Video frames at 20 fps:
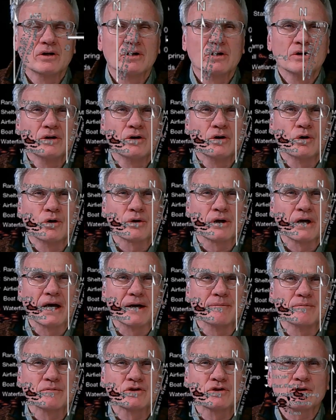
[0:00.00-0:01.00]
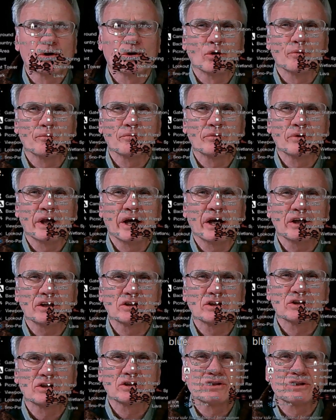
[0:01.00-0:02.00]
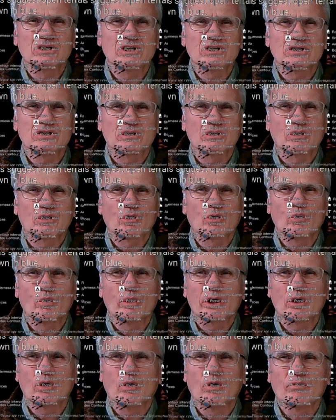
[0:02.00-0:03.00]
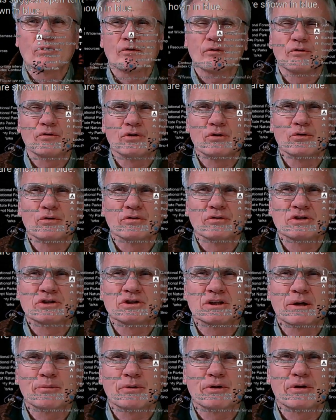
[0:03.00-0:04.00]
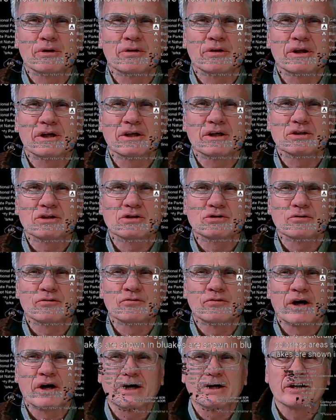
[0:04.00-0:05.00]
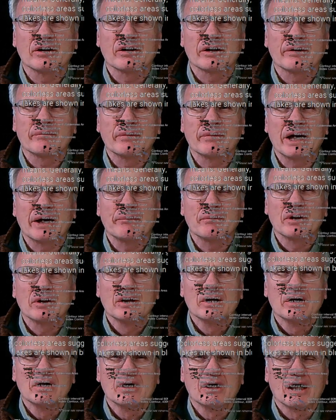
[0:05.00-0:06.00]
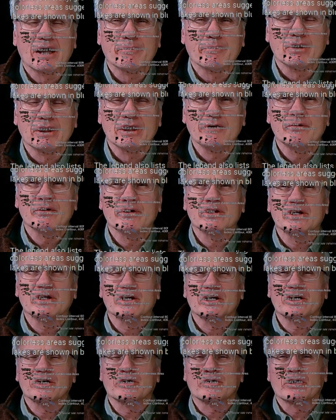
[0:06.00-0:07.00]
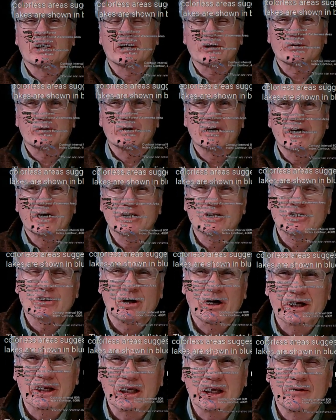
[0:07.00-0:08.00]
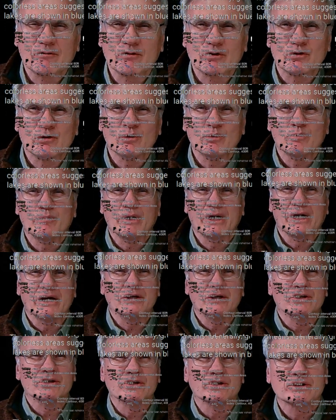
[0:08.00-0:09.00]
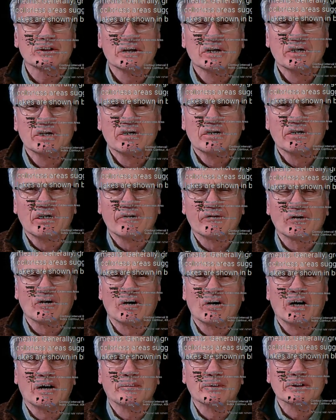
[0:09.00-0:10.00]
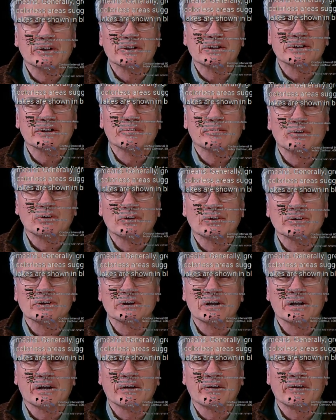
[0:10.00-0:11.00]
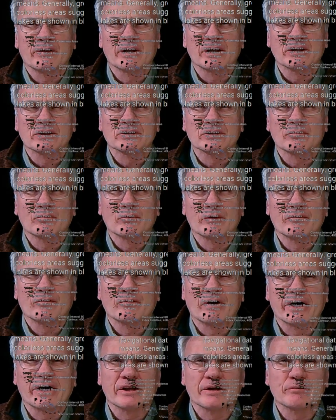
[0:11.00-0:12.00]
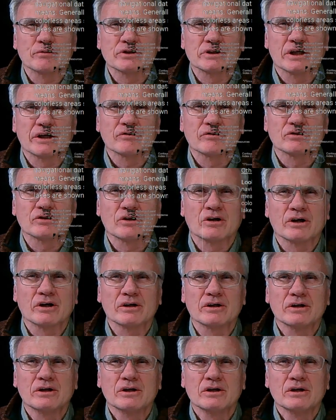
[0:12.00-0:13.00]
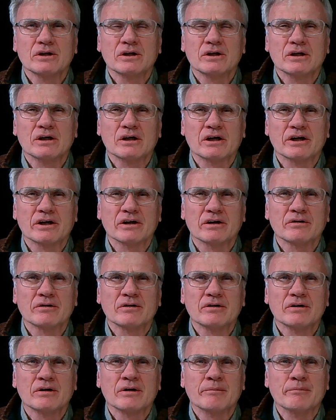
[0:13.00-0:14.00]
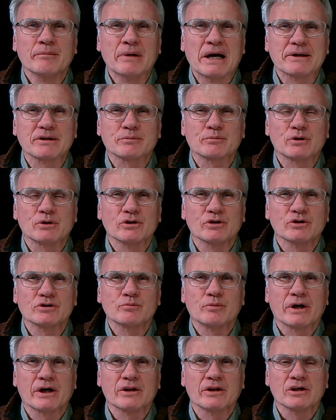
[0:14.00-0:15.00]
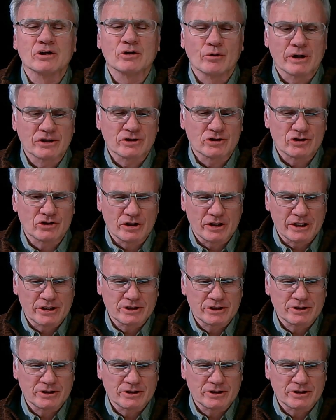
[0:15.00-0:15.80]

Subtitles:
Okay, so that's just a quick overview of some of the things that you'll find on a map. I believe in the introductory lecture I gave you 2 pages of common symbols and things that would find themselves on maps produced by the USGS.